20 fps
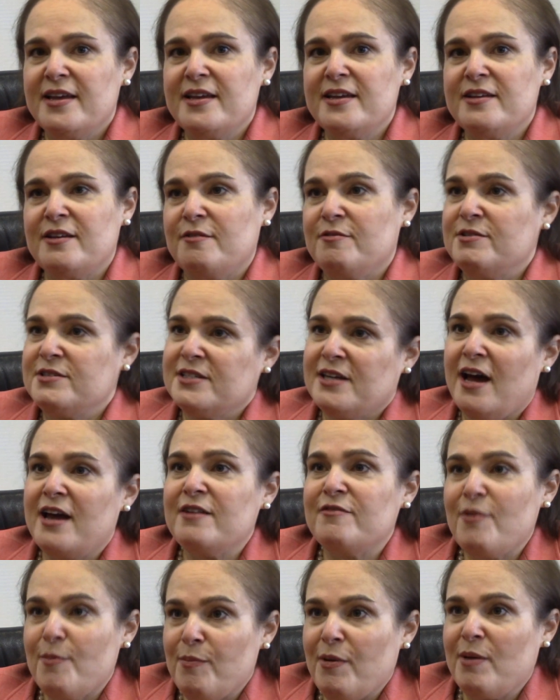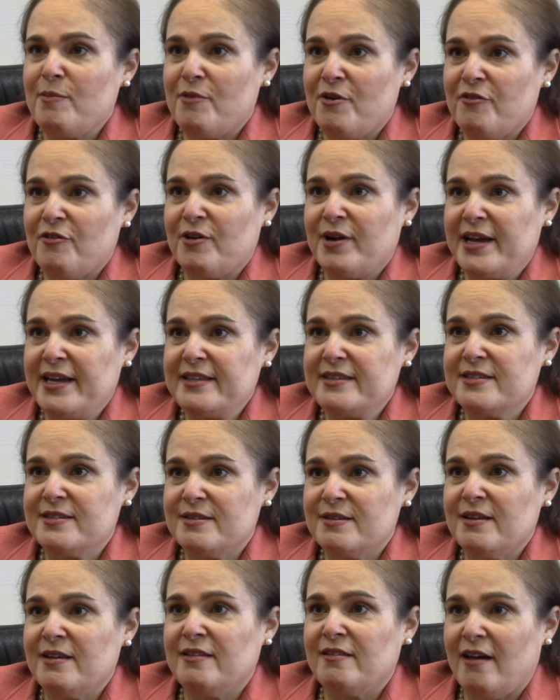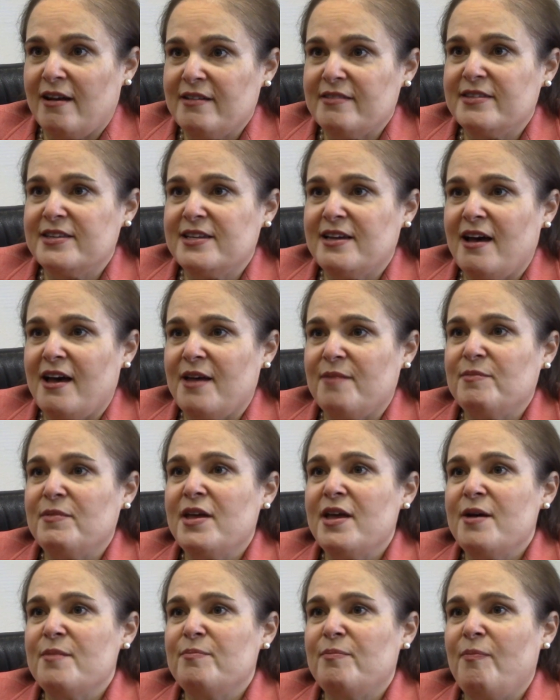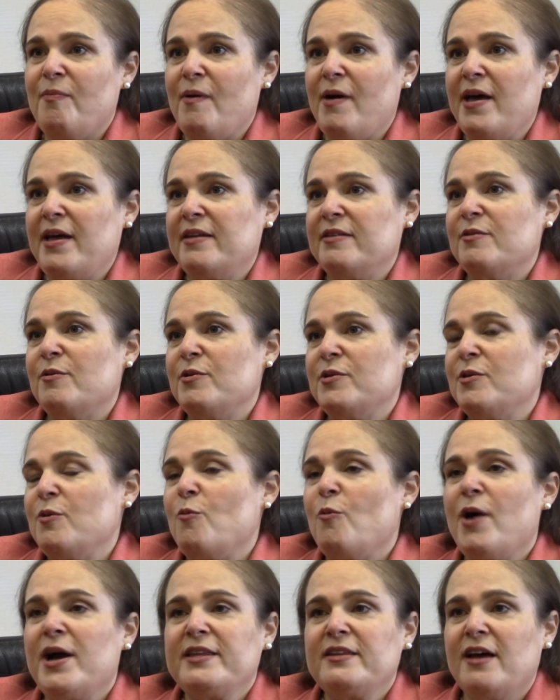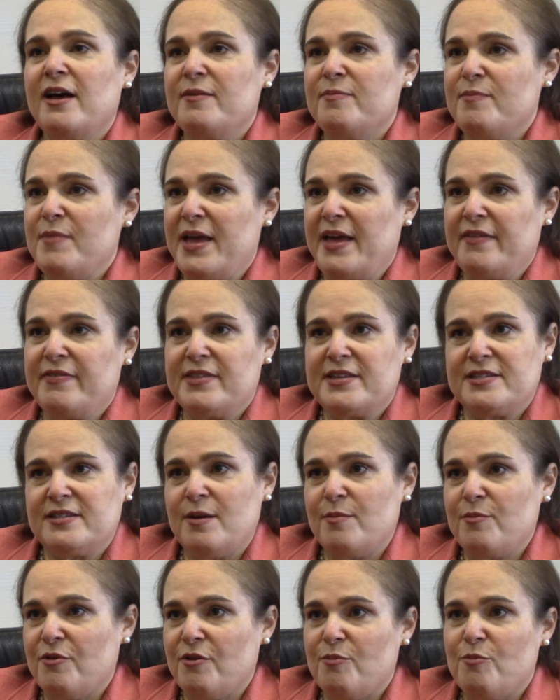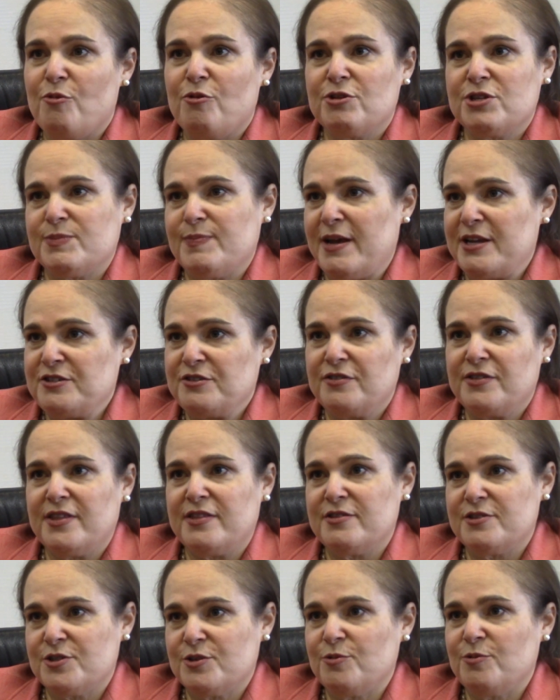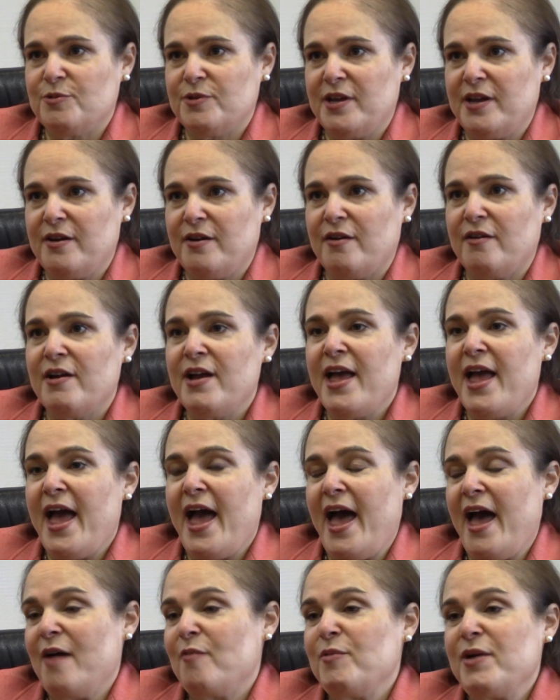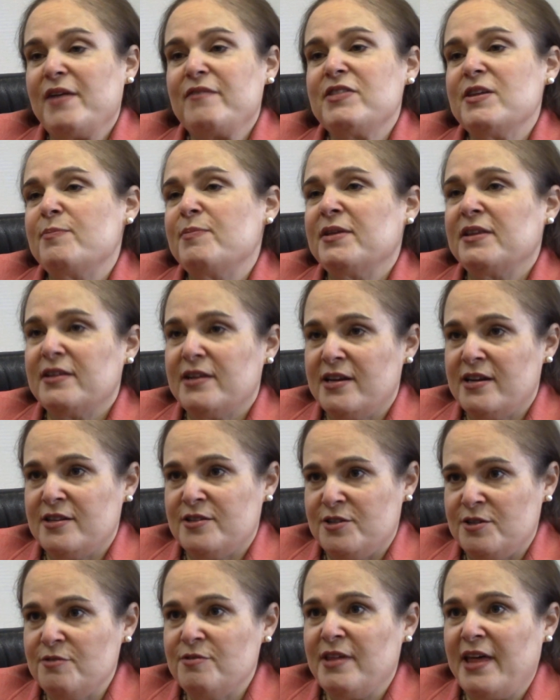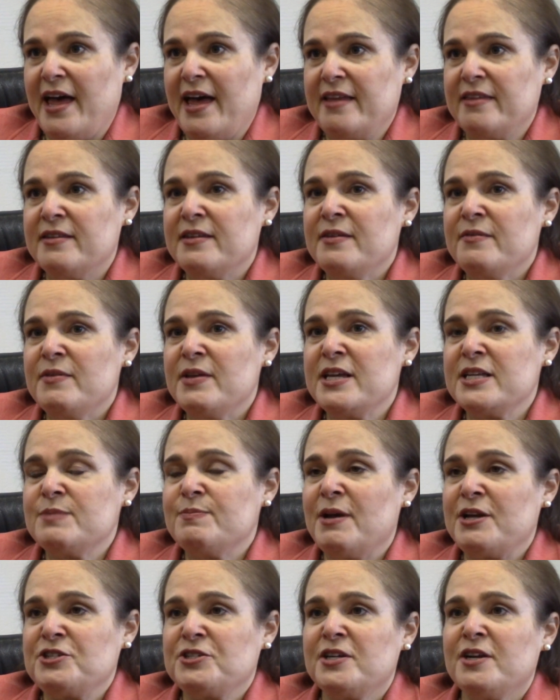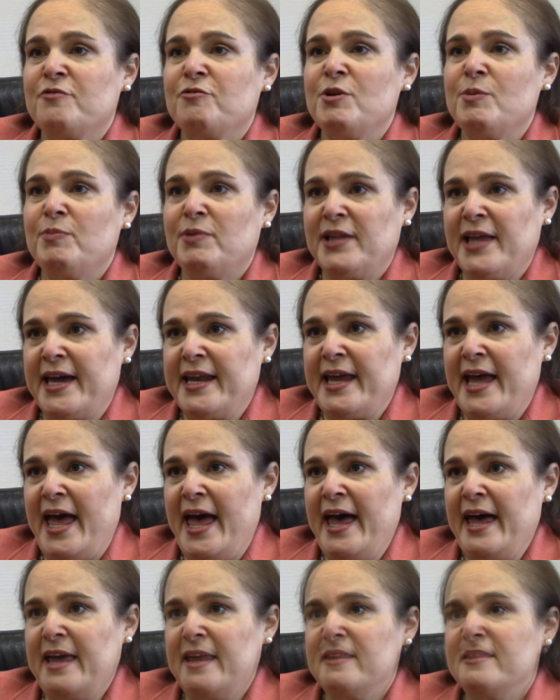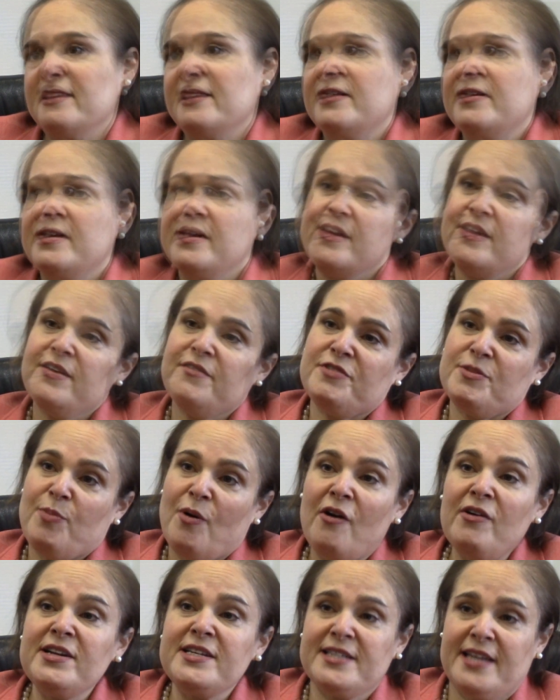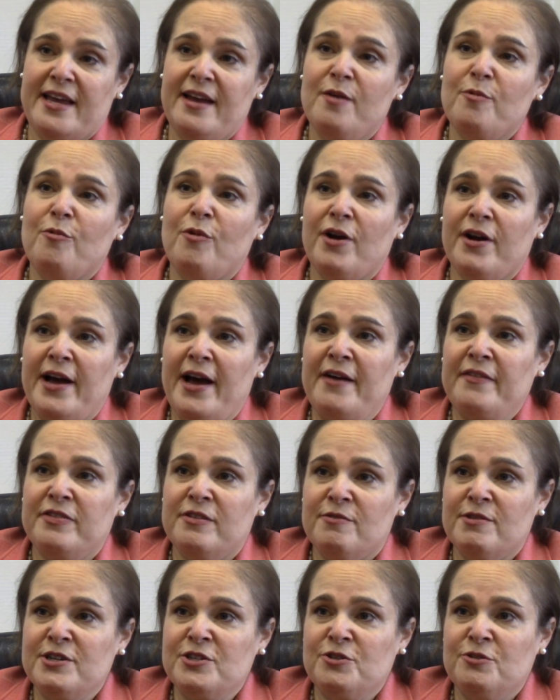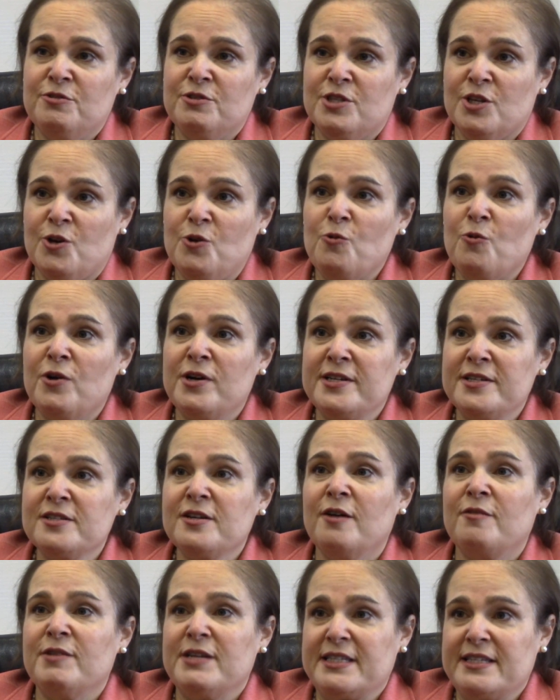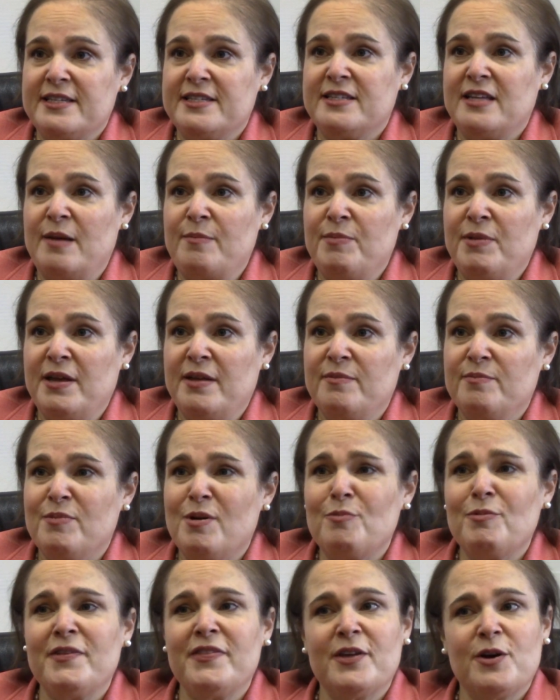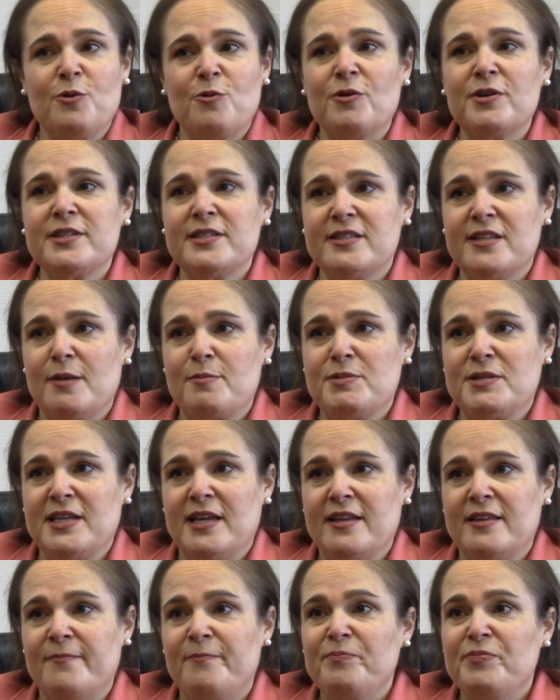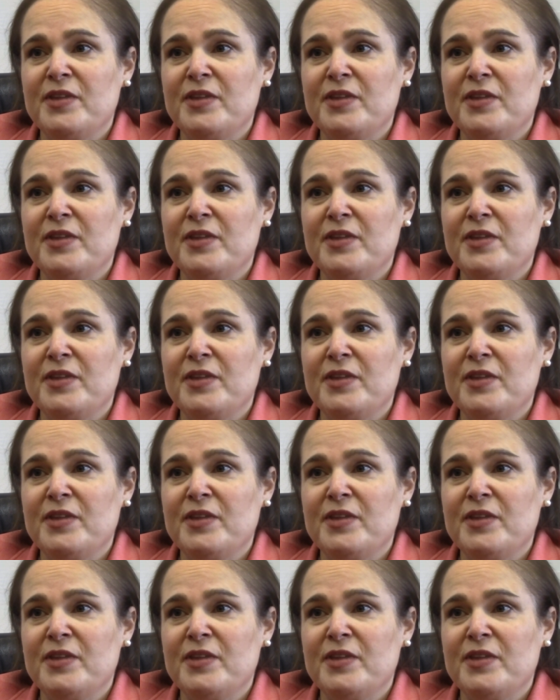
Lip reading: you know, is kind of a bummer for kids a lot of the time. But, you know, why not make the summer more special than the school year? And we have the ability to do that, especially if we plan ahead. If the parties can't work out their issues, the court is going to step in. But when the court steps in,